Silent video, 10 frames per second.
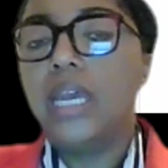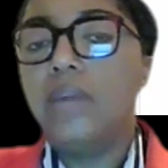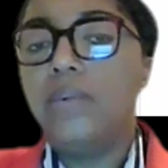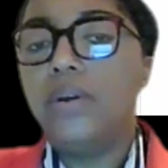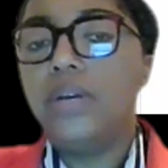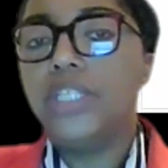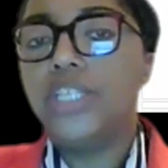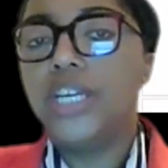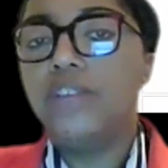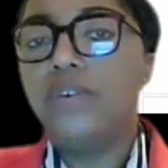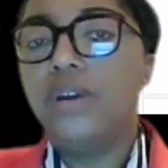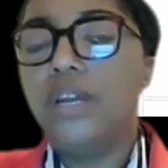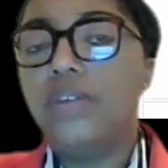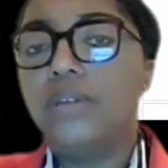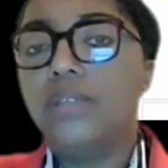And we're going to check for
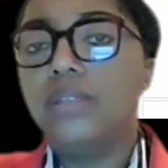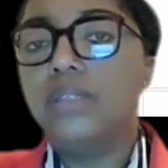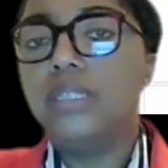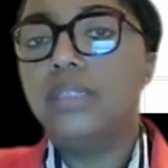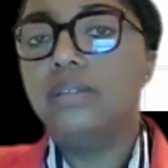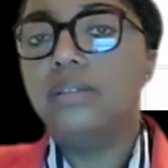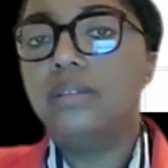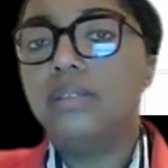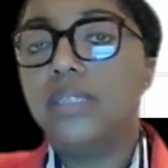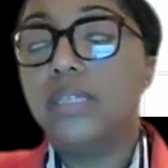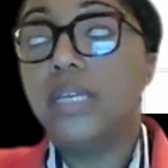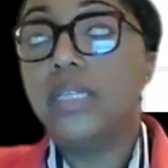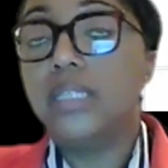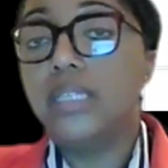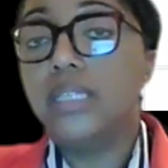
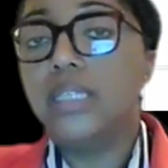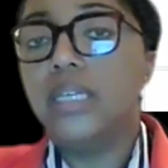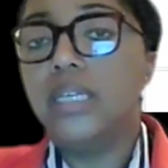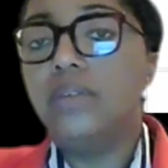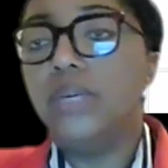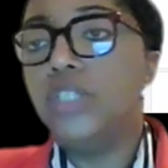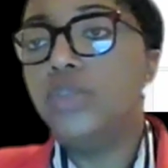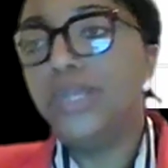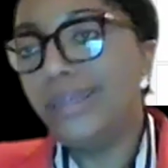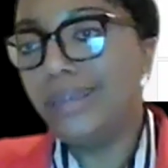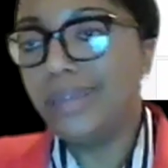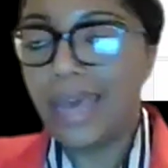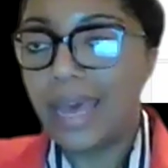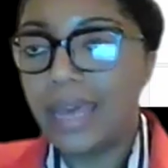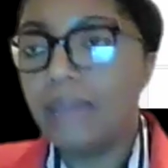heteroscedasticity, which
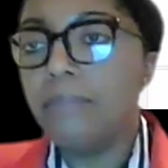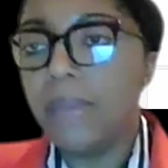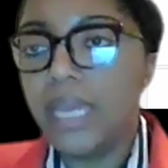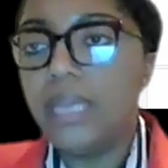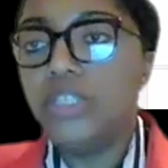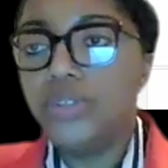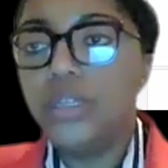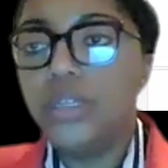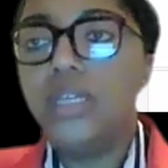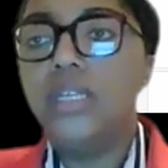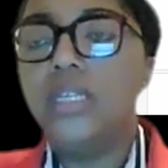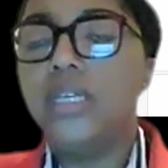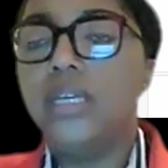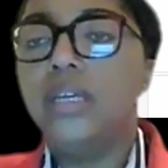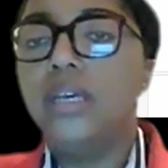I made sure that it
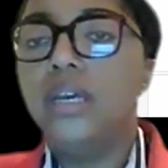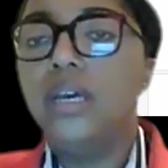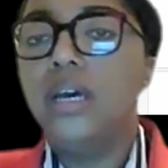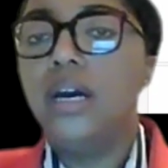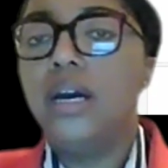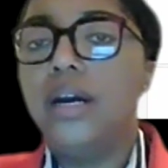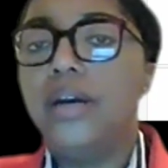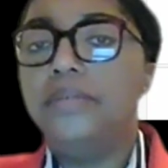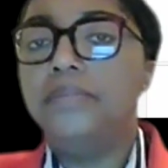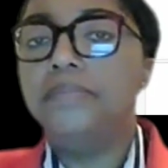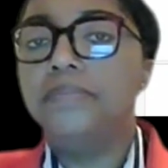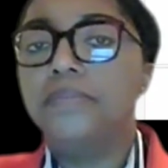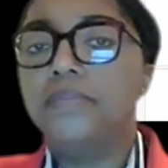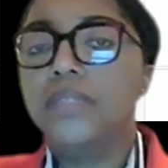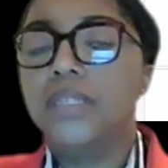did. And
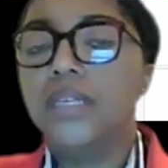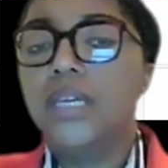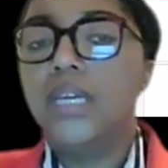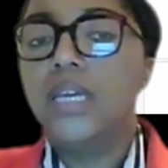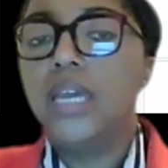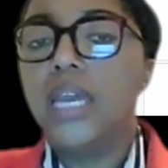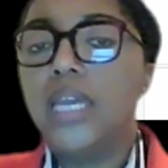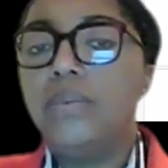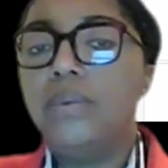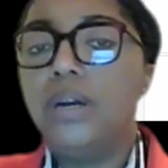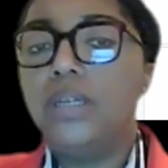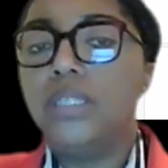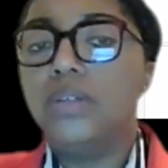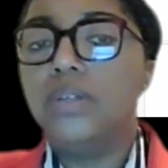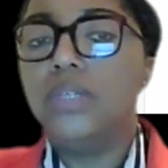we're
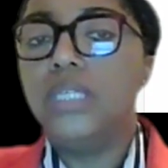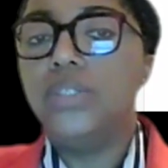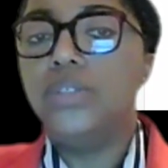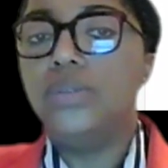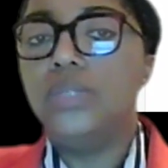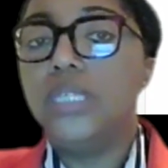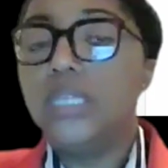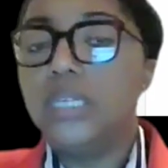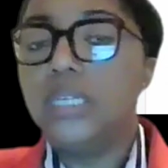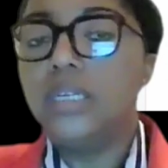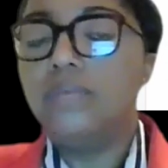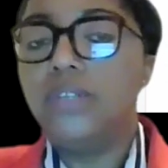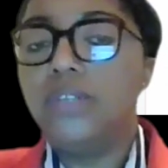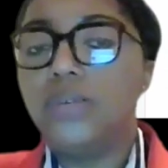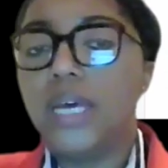also going to see it
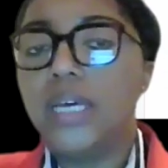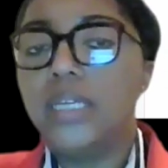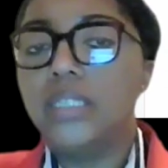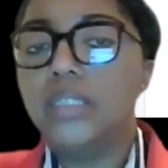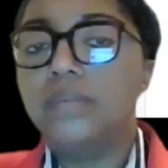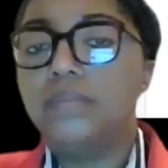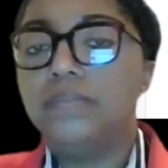visualized.